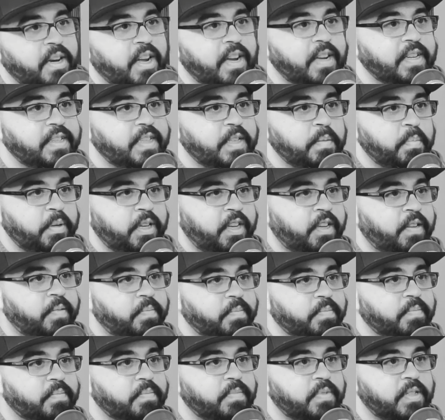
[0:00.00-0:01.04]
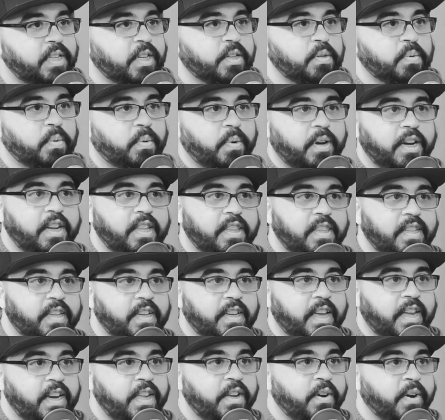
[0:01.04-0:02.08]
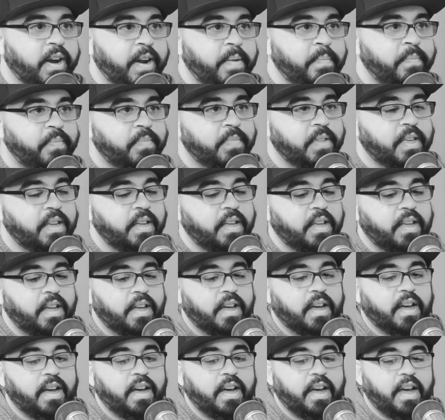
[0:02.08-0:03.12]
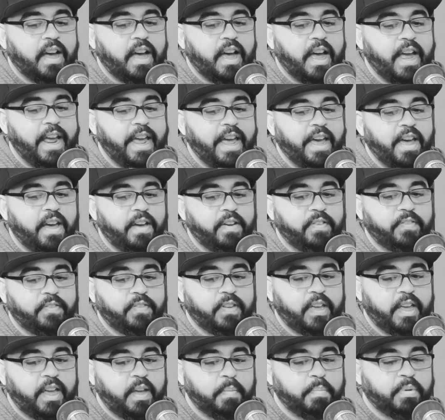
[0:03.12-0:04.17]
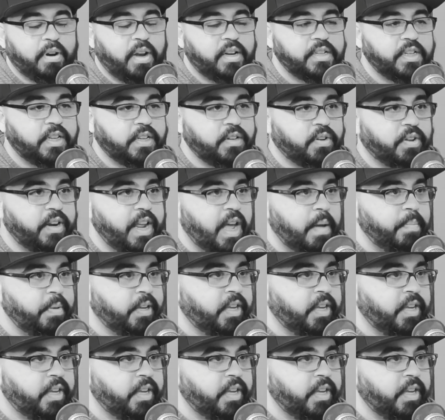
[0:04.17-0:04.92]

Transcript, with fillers: I N T P, Section one in the Enneagram. Uh, I have a project called Happy